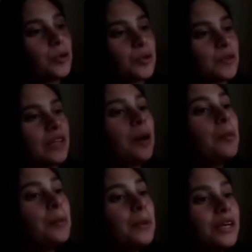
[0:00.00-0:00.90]
That video
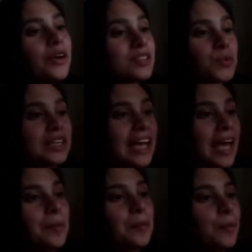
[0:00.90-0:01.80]
ends with him
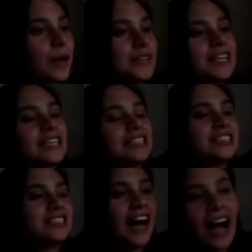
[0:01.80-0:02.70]
basically
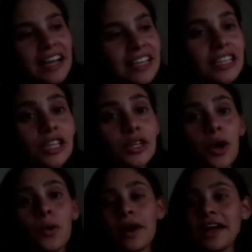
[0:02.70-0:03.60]
dying,
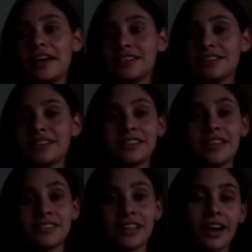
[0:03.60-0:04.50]
and the
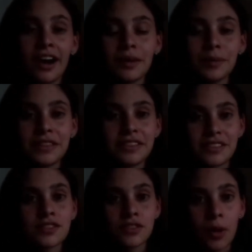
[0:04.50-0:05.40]
heartbeat
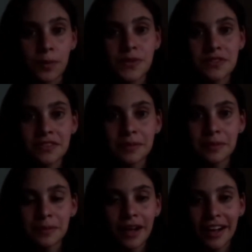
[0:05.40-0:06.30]
stops
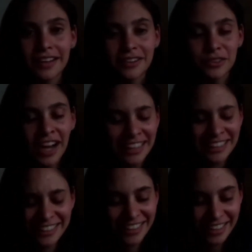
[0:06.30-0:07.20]
right
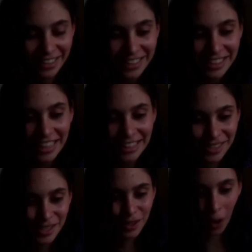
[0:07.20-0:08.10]
there. it
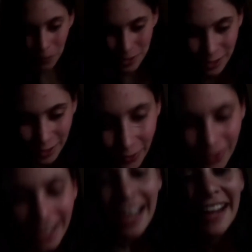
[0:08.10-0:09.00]
stops, you know.
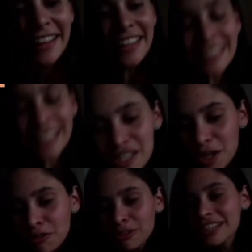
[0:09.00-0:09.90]
And I think that's so
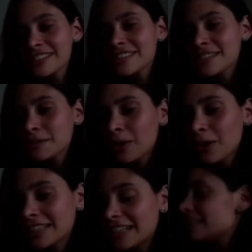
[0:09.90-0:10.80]
freaking symbolic. And
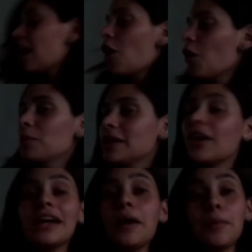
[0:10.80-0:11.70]
in the whole video, and I'm
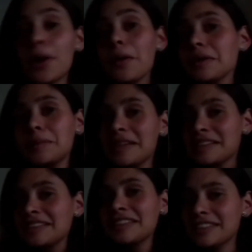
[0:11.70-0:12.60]
probably
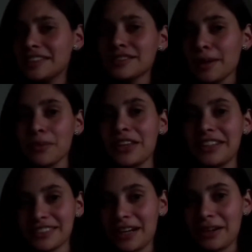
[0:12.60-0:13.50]
missing some things out
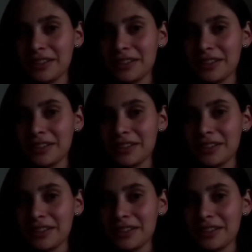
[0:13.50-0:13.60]
there.